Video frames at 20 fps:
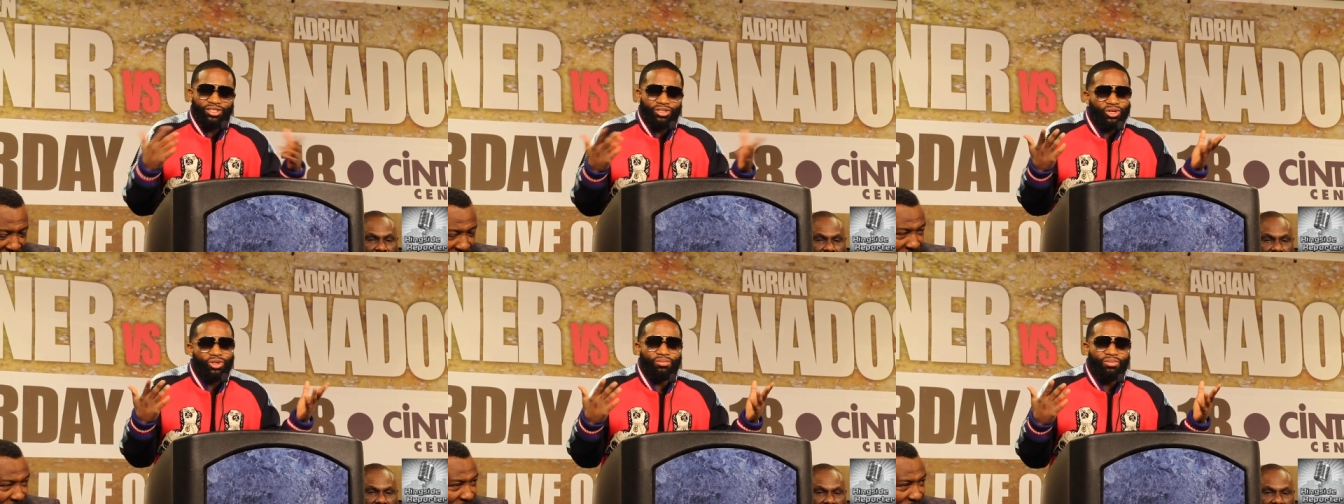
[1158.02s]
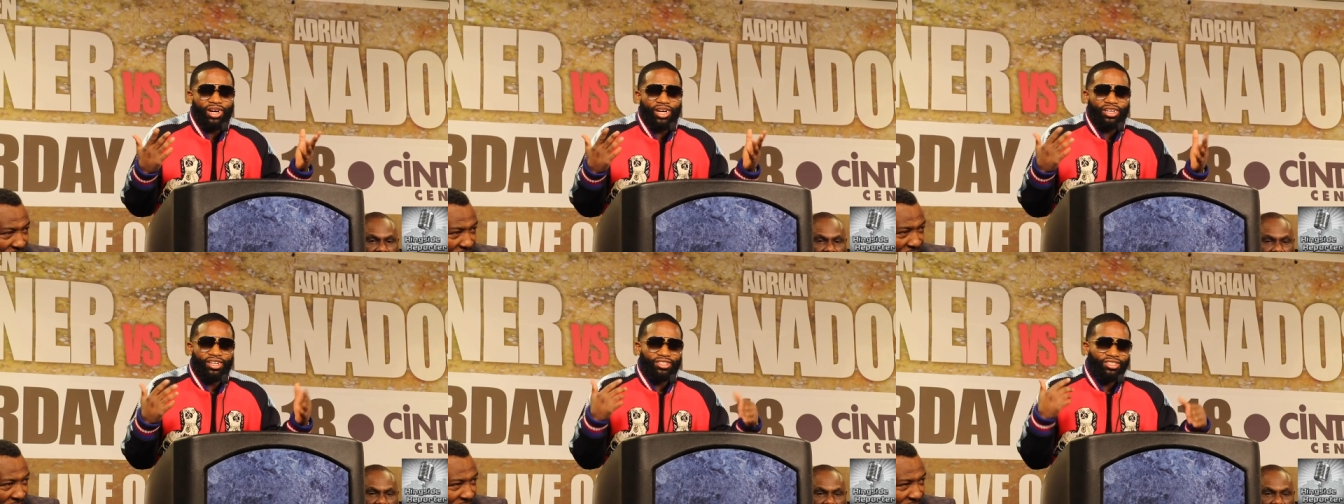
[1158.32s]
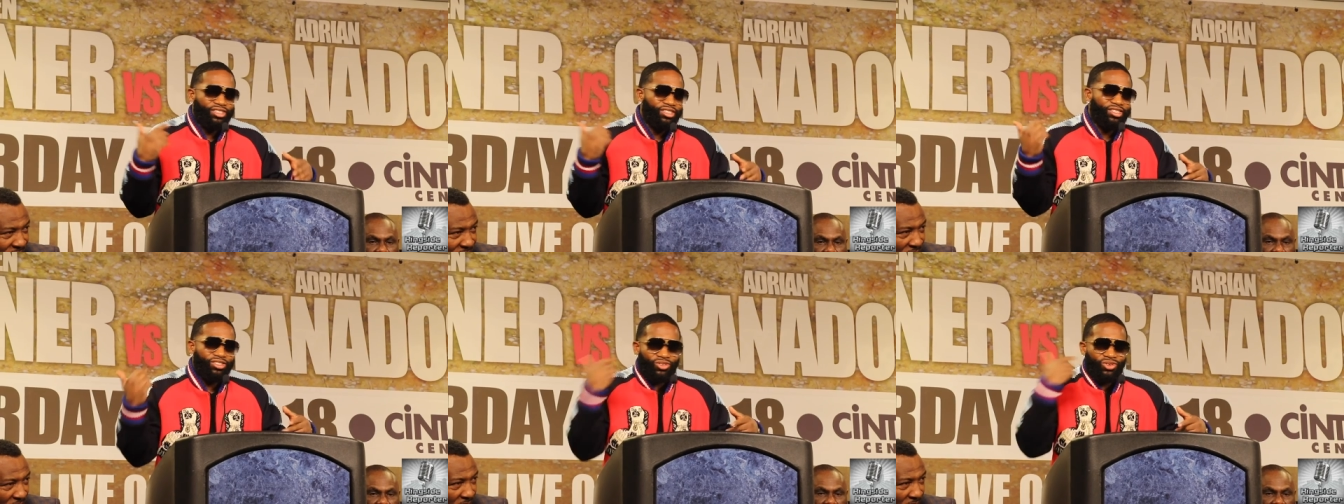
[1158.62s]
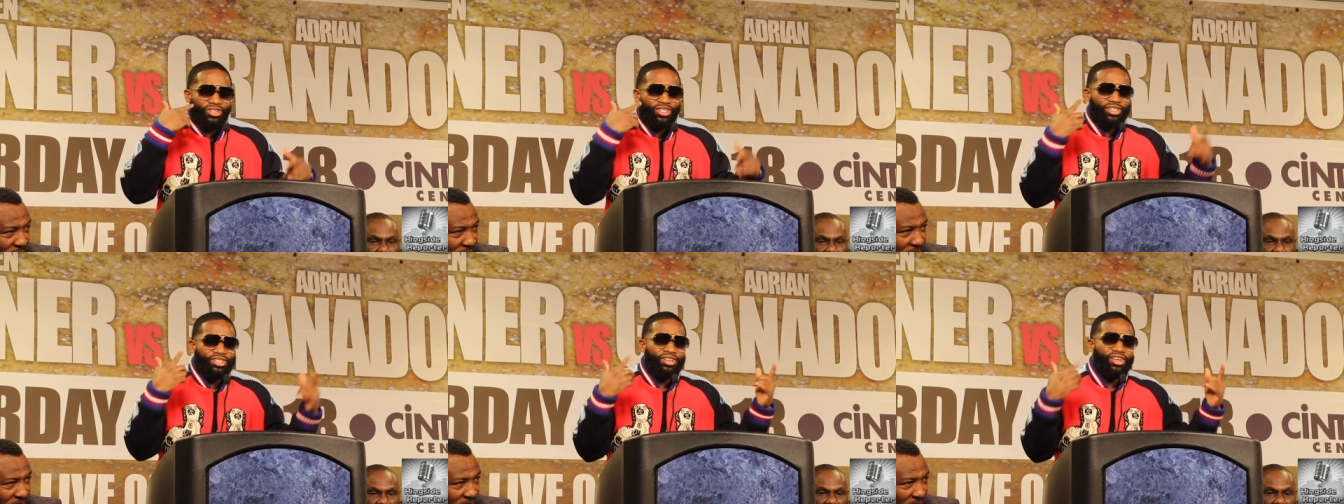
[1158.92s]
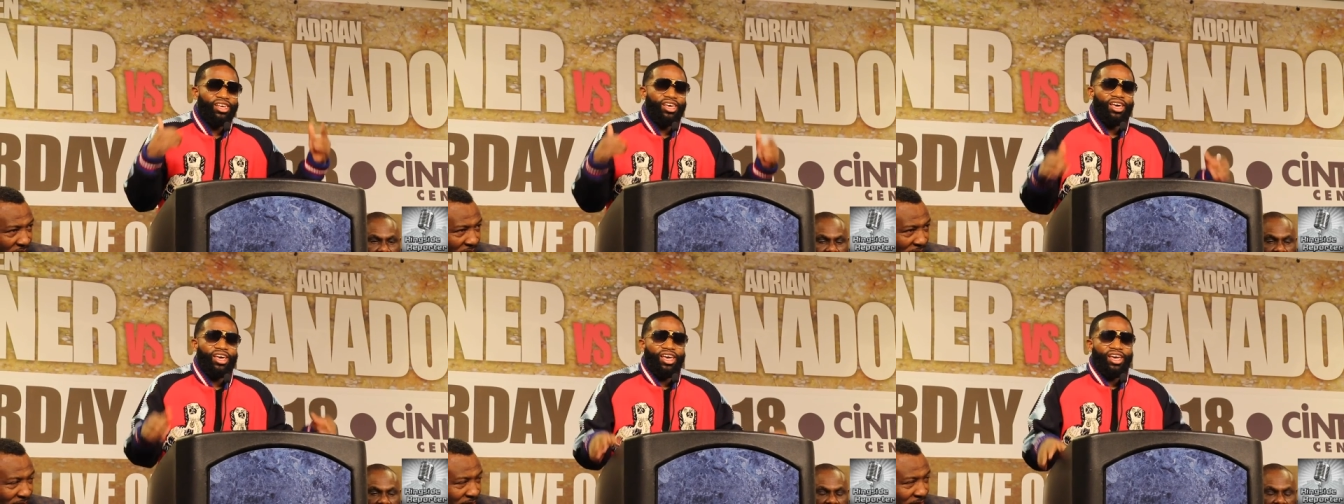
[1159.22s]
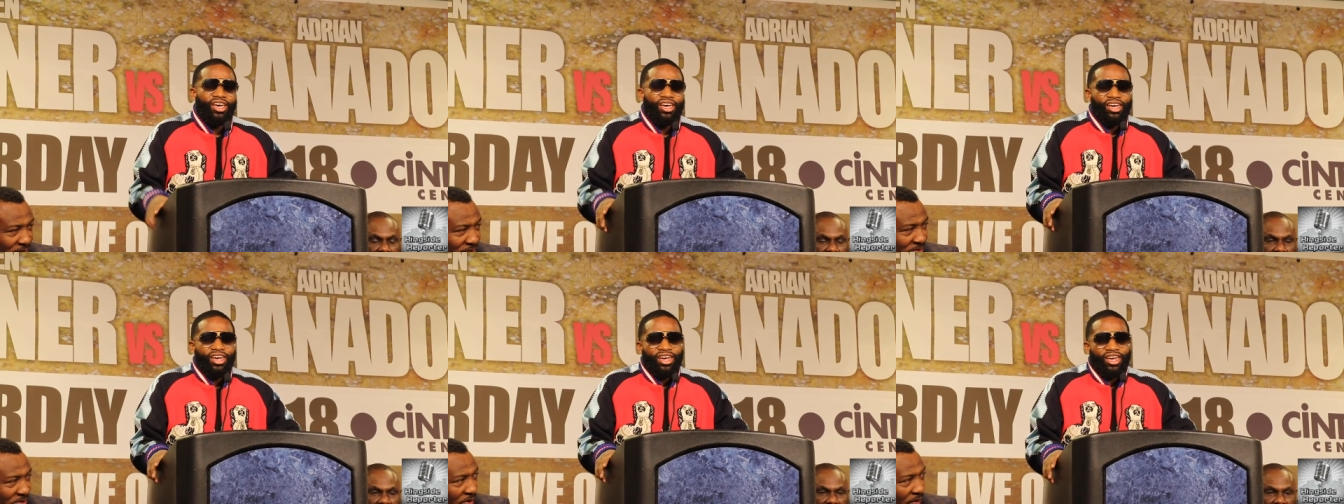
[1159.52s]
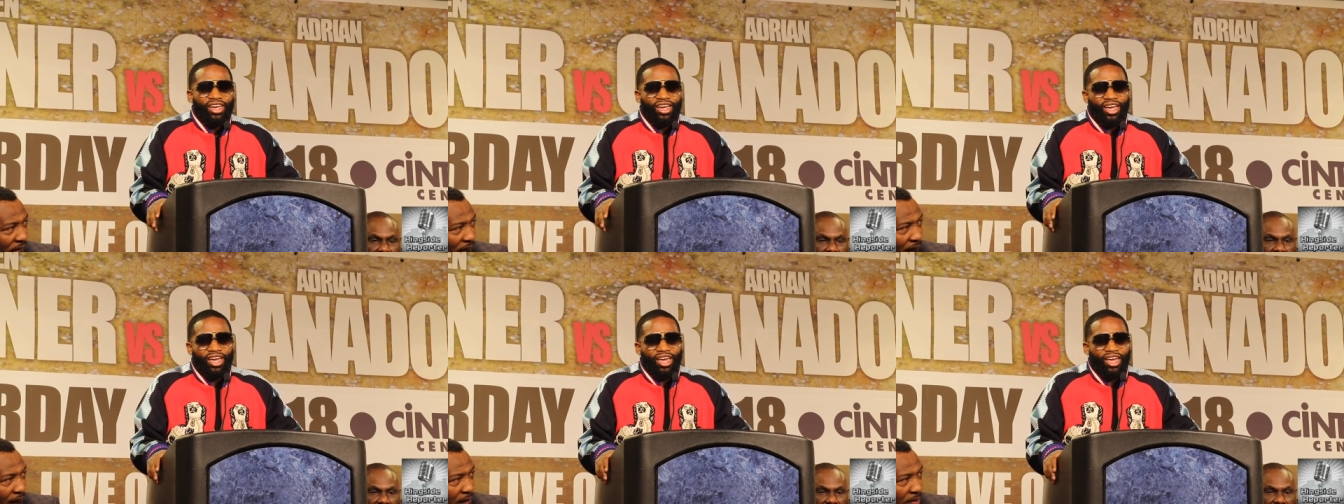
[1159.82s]
to nobody. It's just going there.
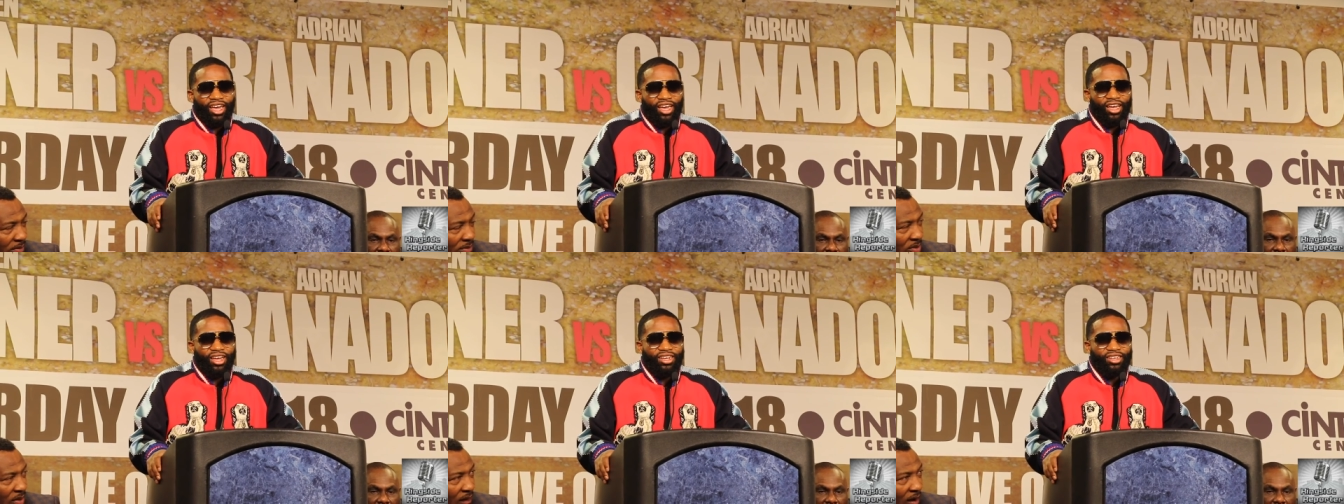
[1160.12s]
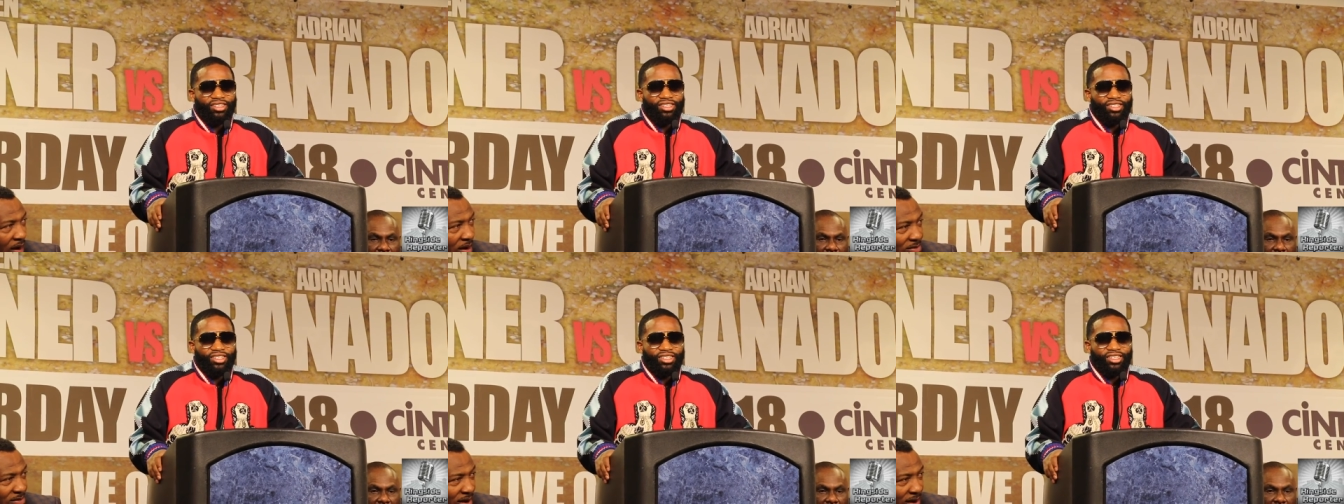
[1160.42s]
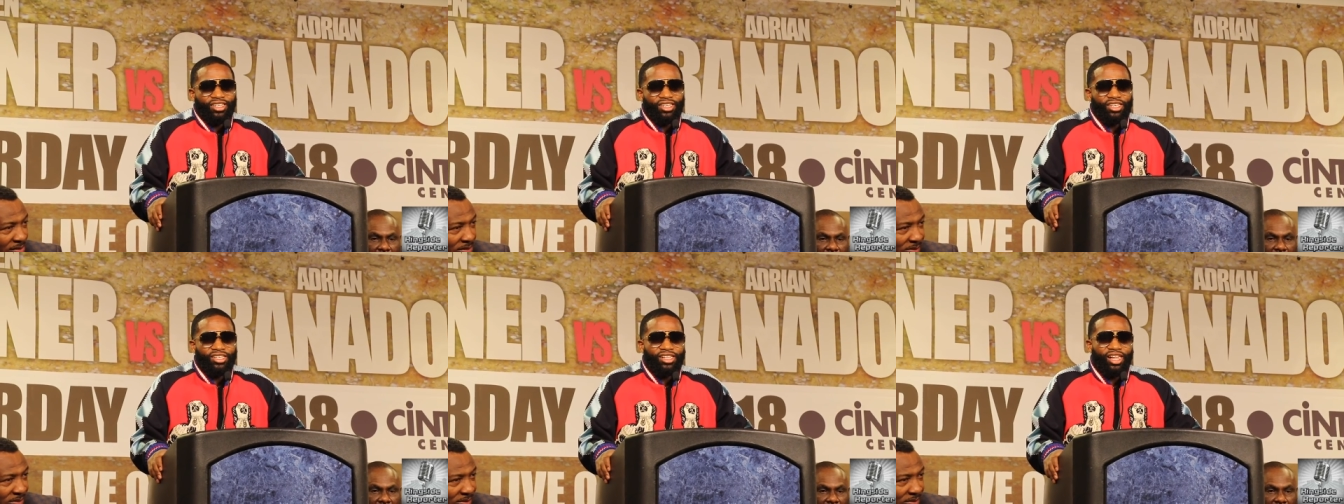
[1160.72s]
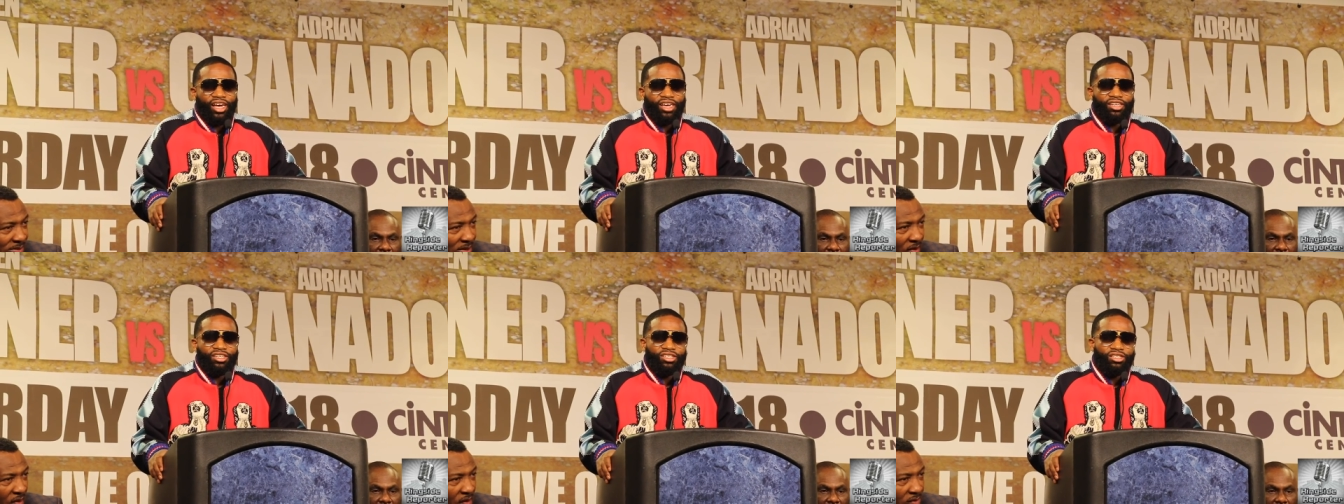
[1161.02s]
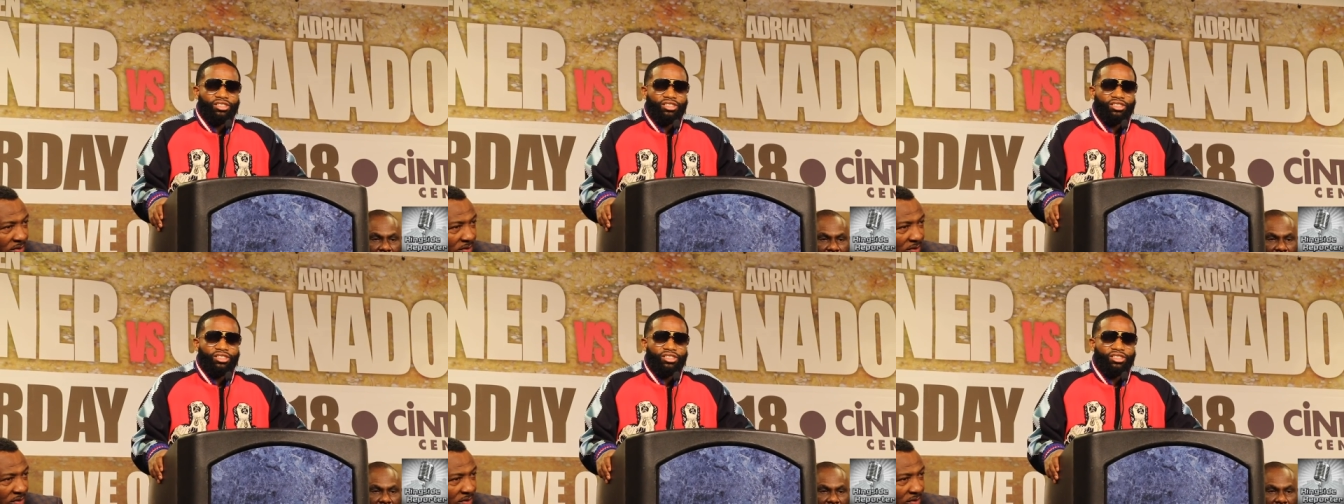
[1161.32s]
And he like,